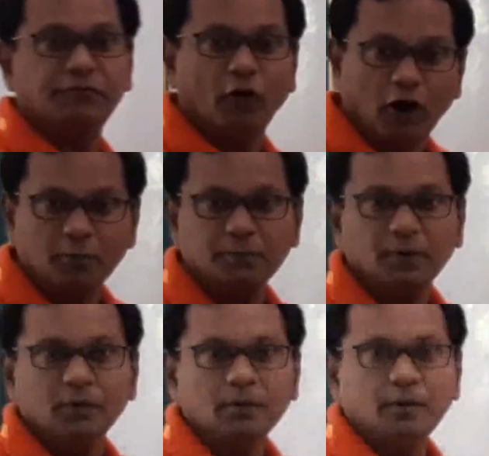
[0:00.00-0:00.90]

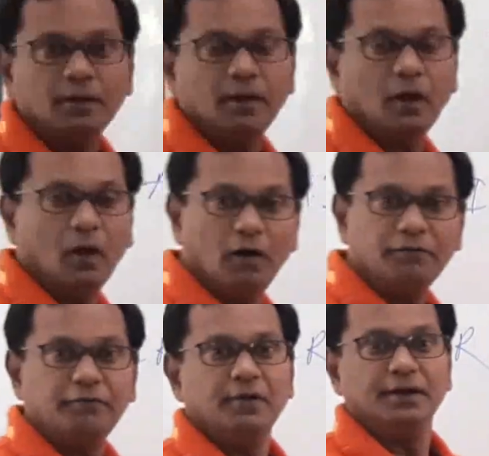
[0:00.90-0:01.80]
formed
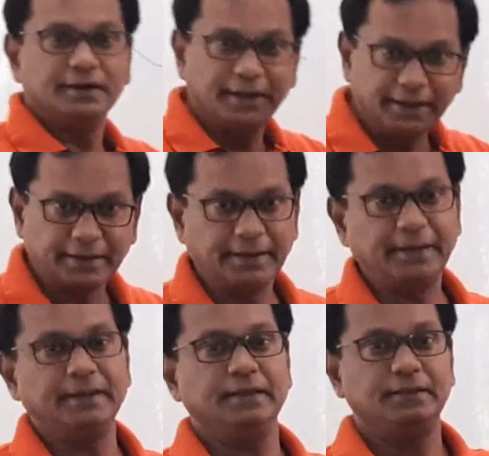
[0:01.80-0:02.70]
of
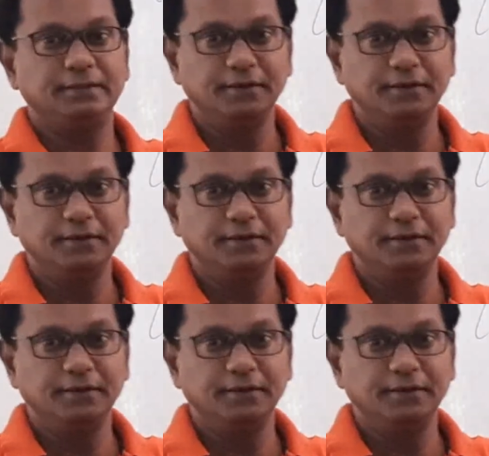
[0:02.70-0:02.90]
taking